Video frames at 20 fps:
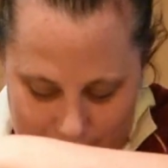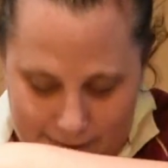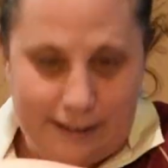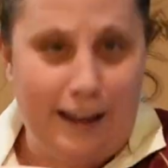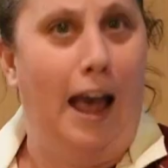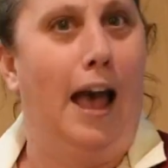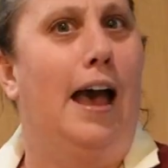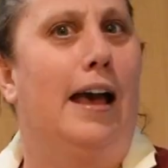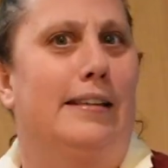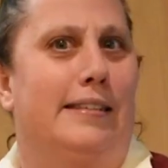
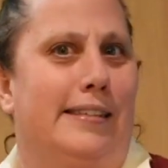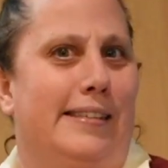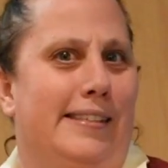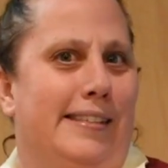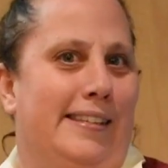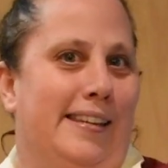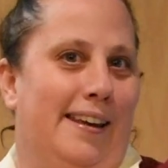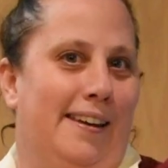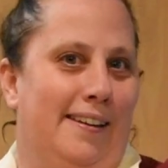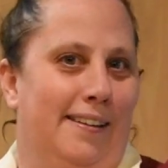
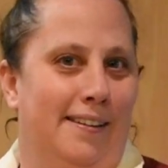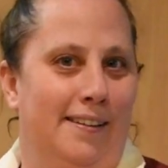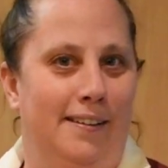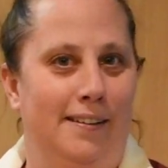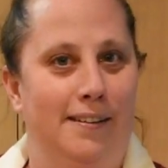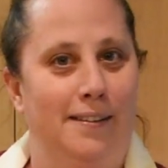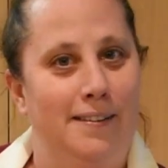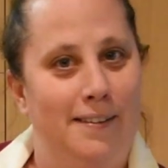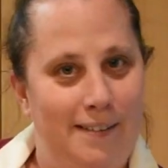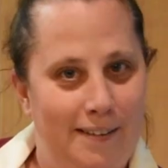Yes!
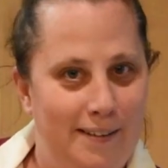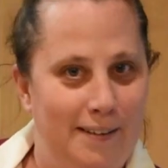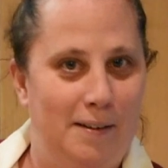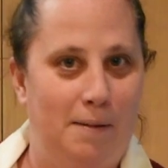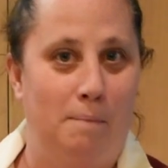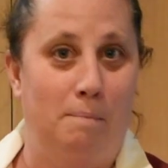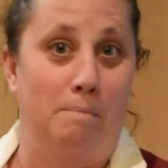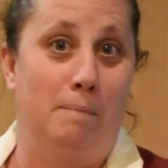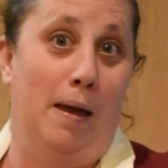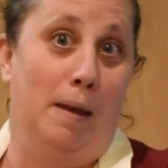
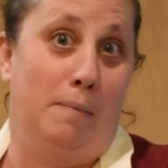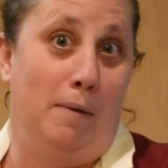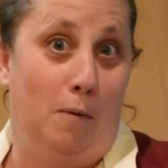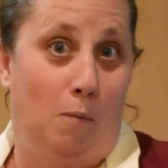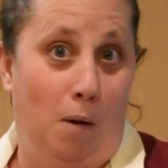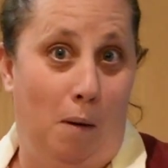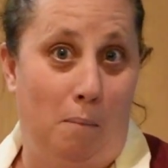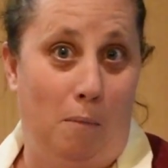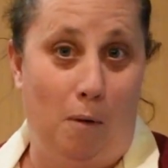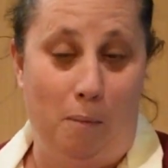Maybe
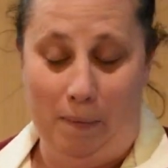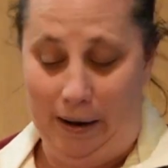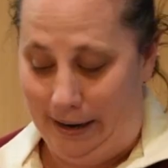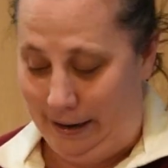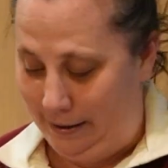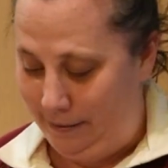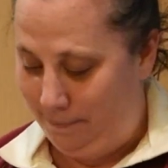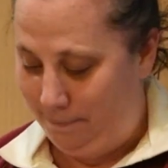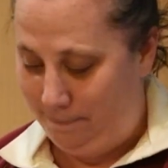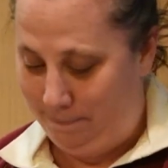one more
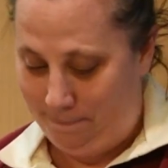minute.